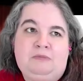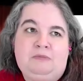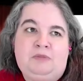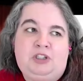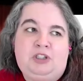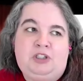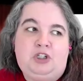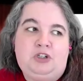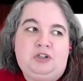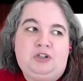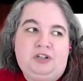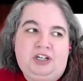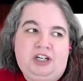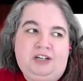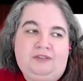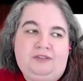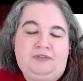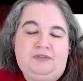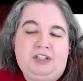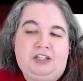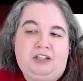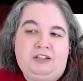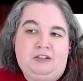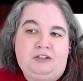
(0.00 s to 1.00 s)
mature
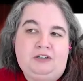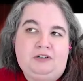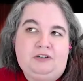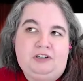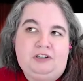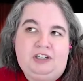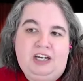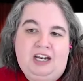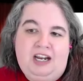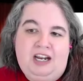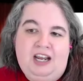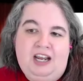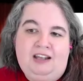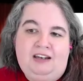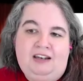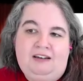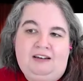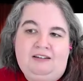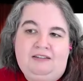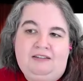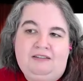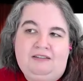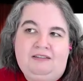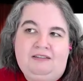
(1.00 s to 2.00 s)
enough to
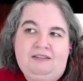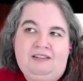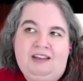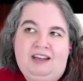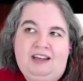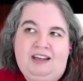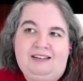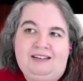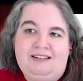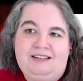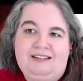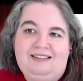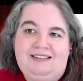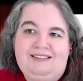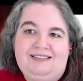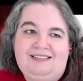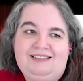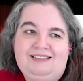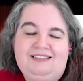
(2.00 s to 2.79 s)
understand that